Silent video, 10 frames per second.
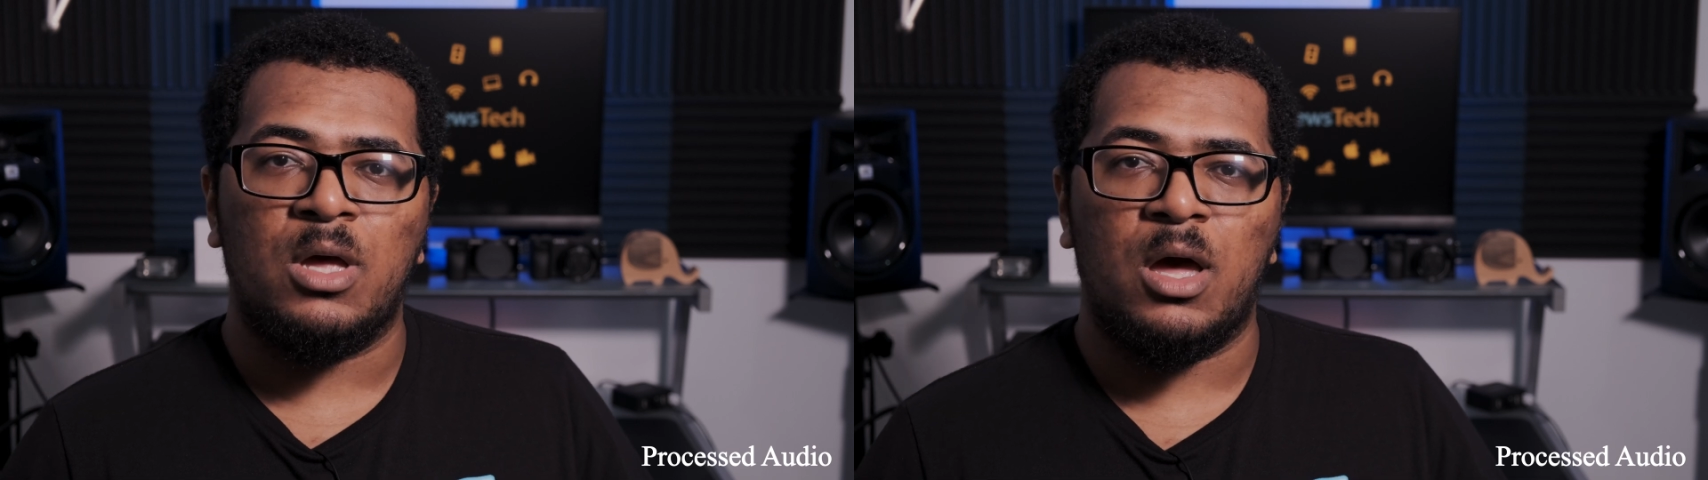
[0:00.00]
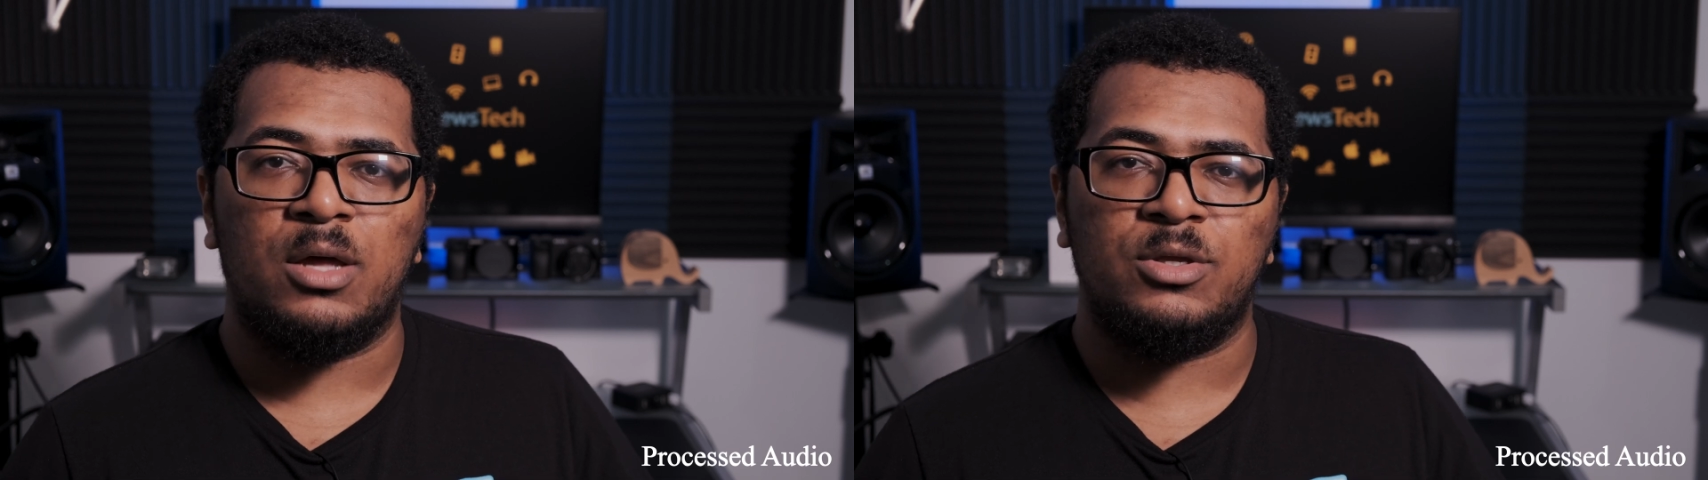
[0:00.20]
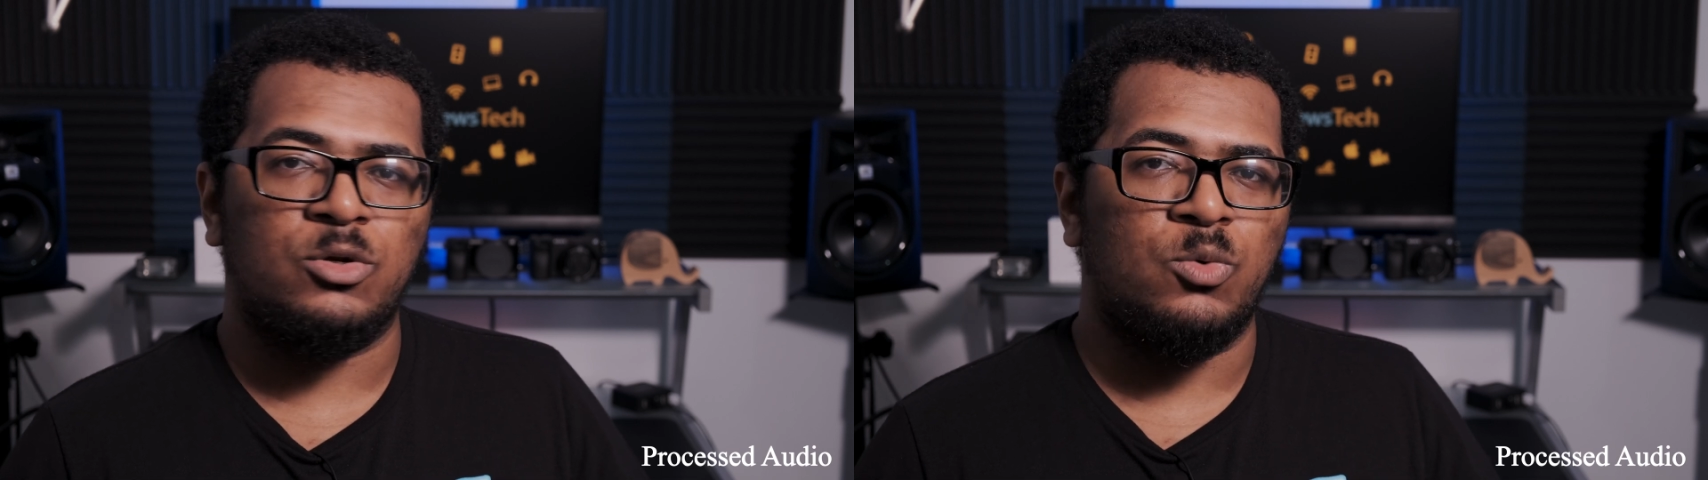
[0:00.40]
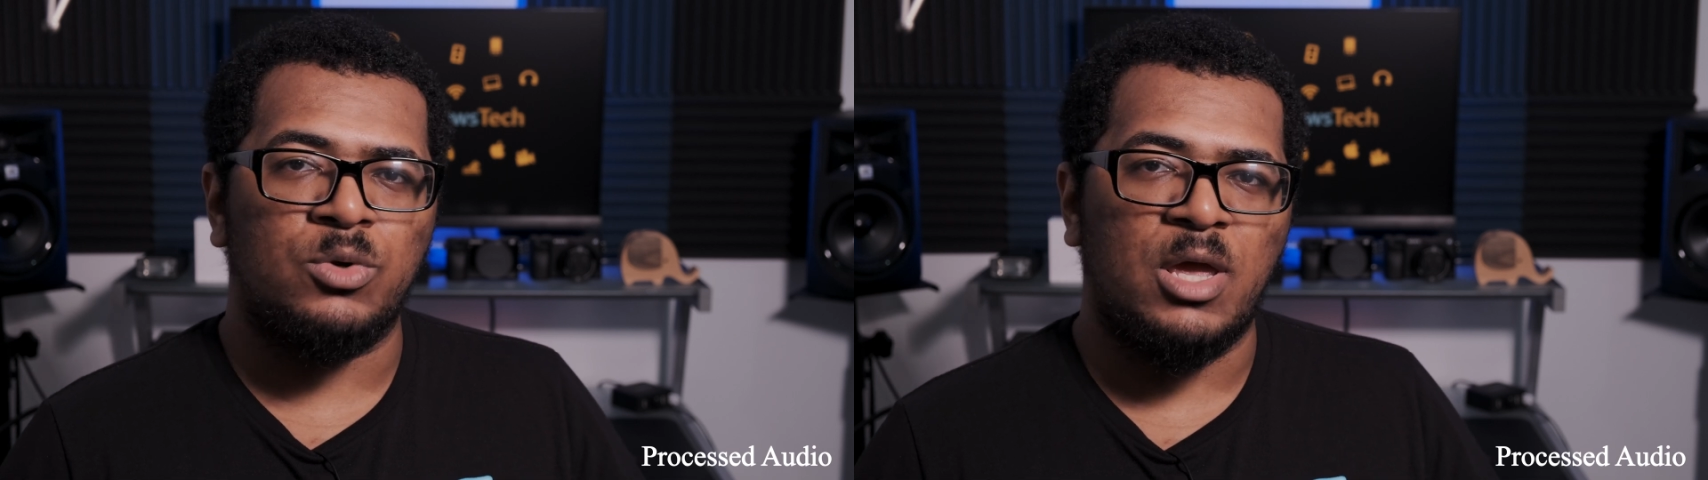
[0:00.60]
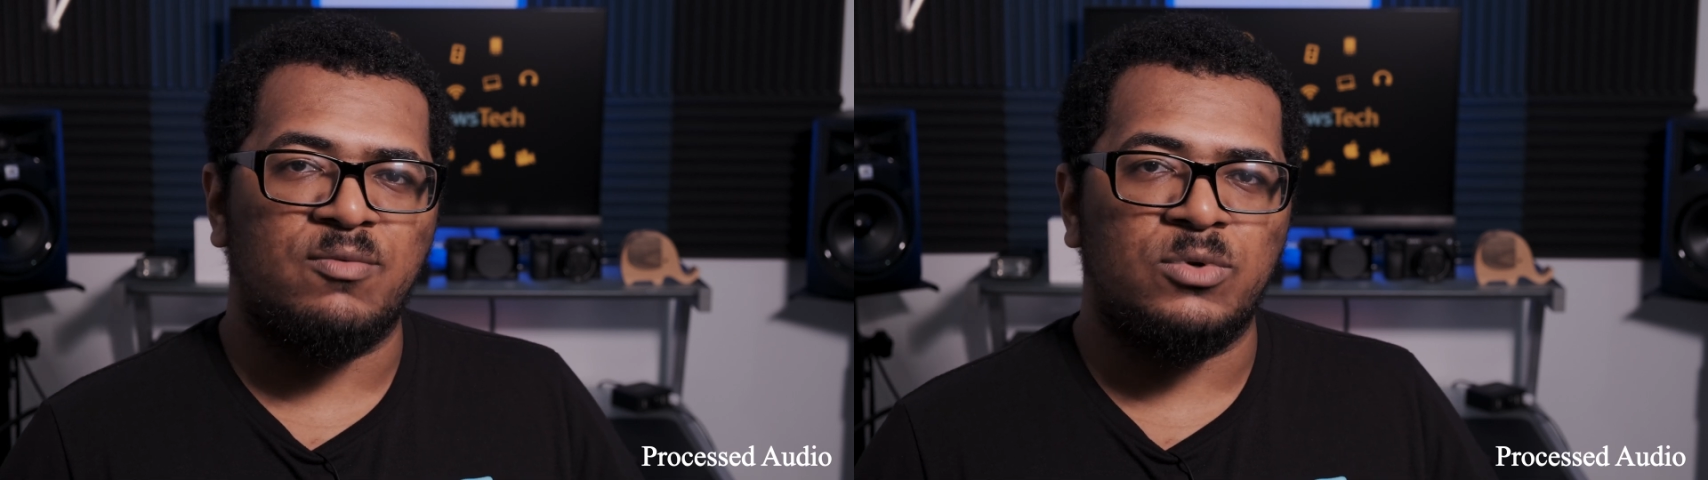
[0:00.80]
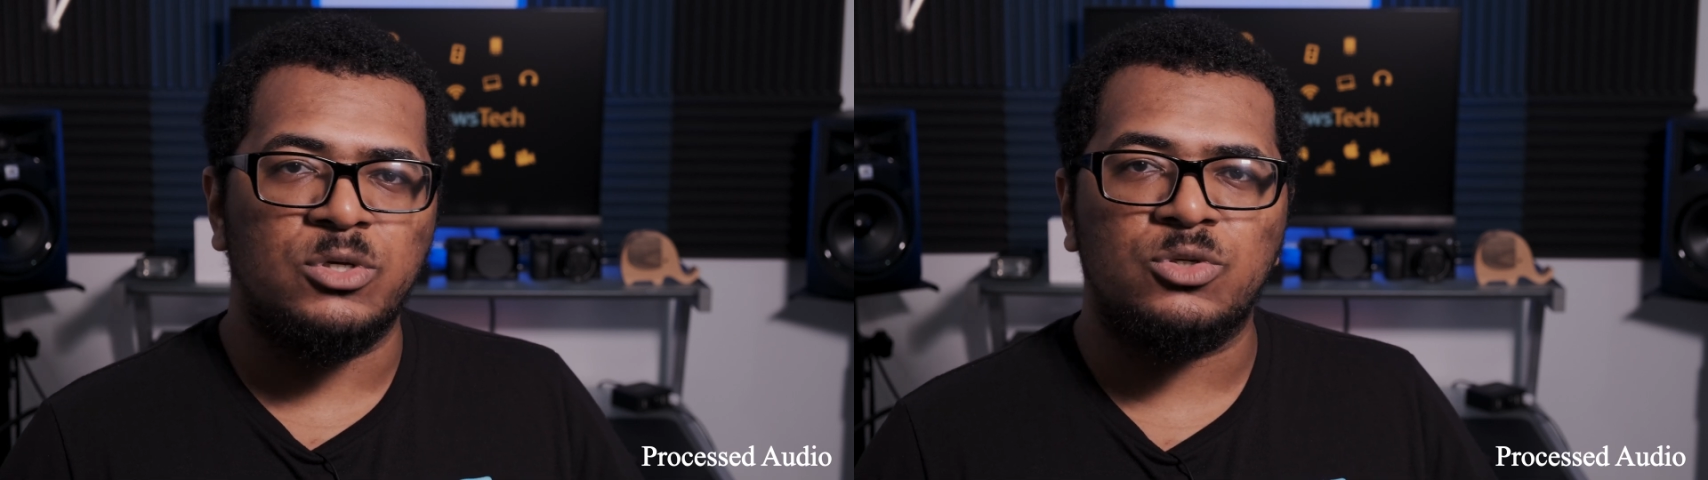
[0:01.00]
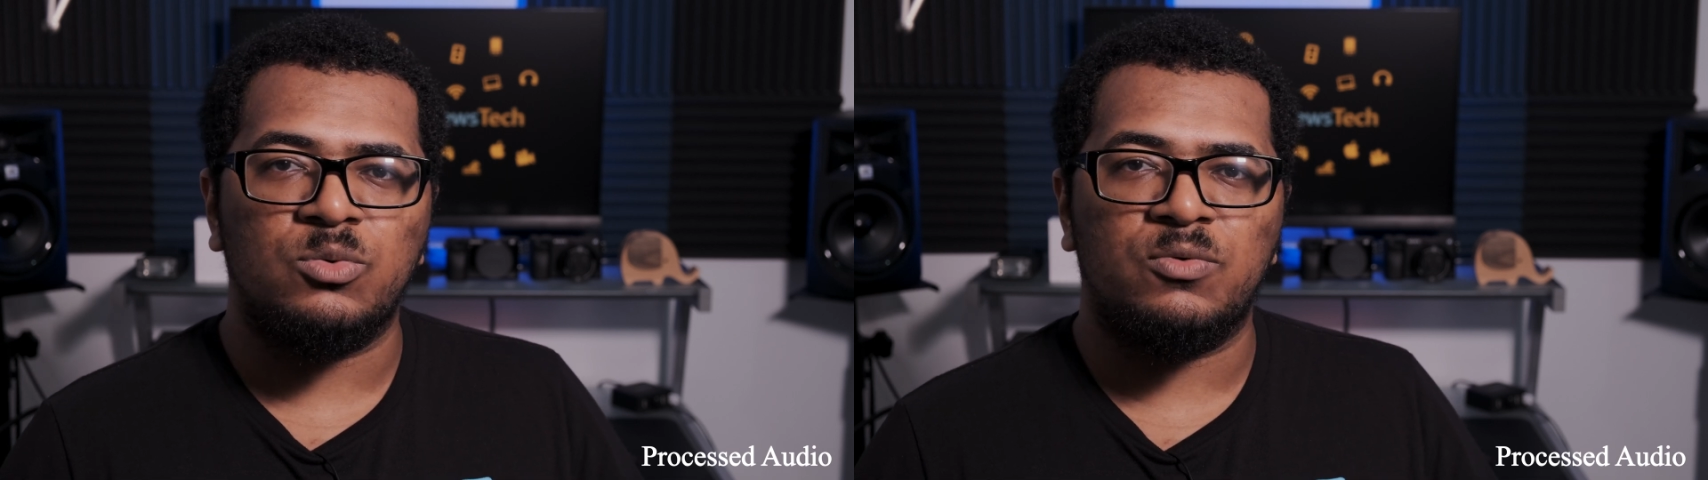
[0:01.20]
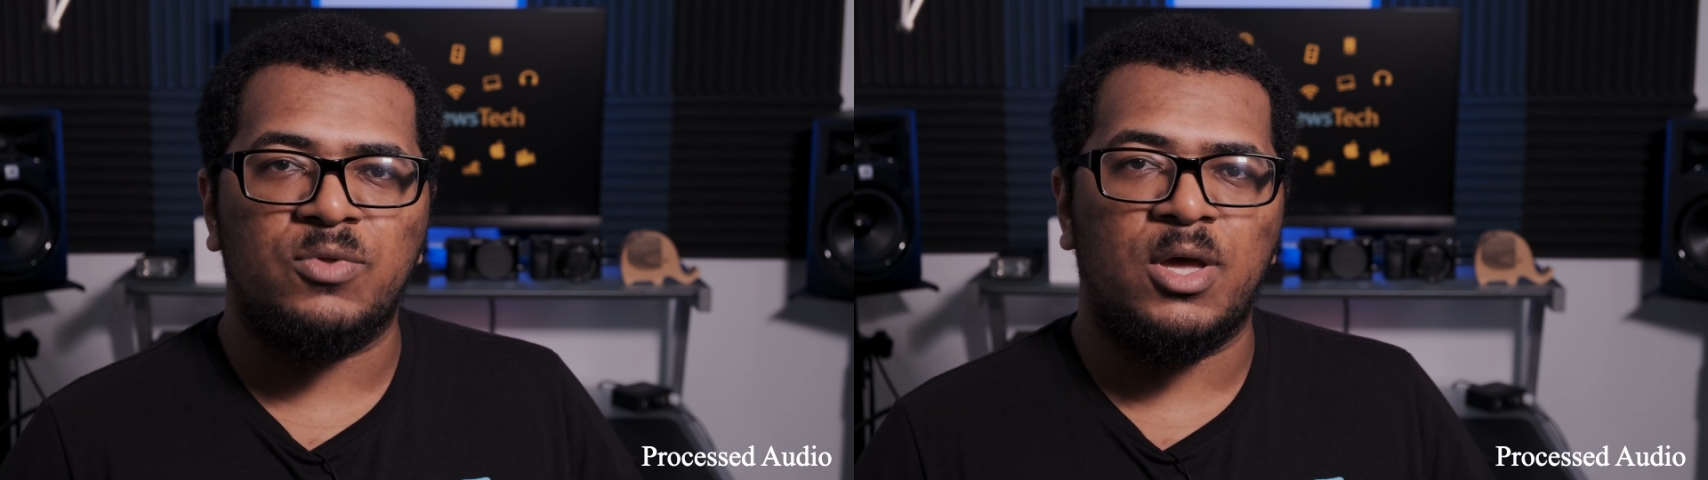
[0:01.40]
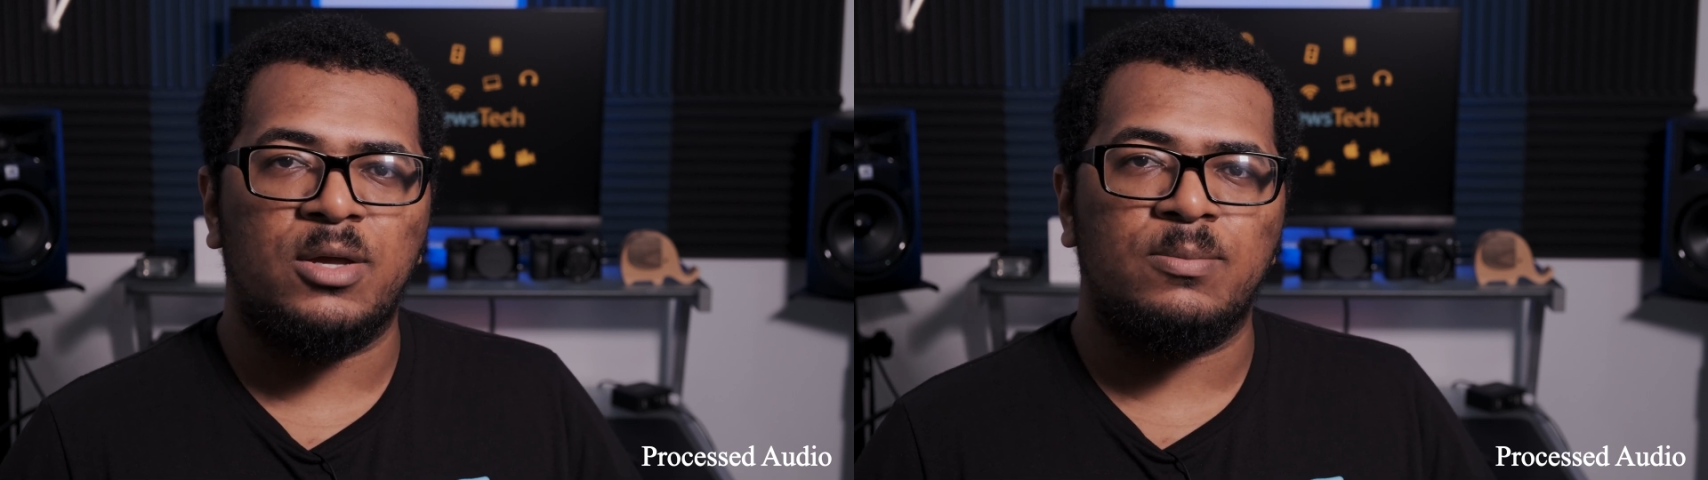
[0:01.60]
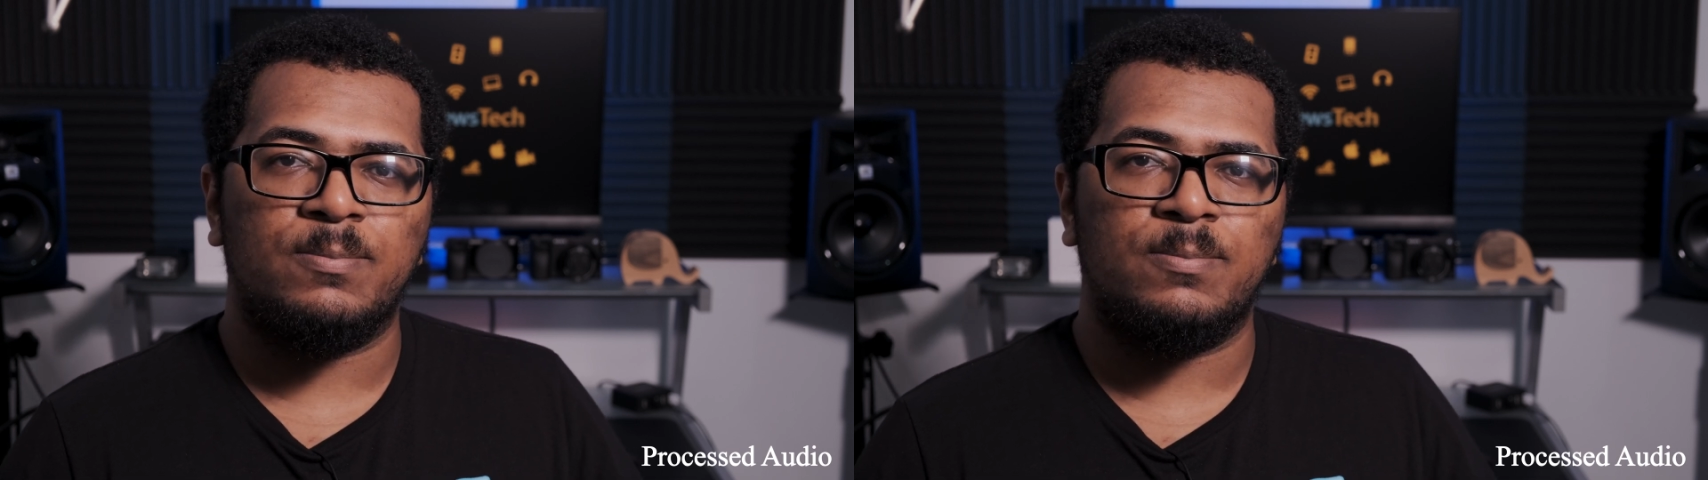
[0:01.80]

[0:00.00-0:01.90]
then you won't have an issue with that.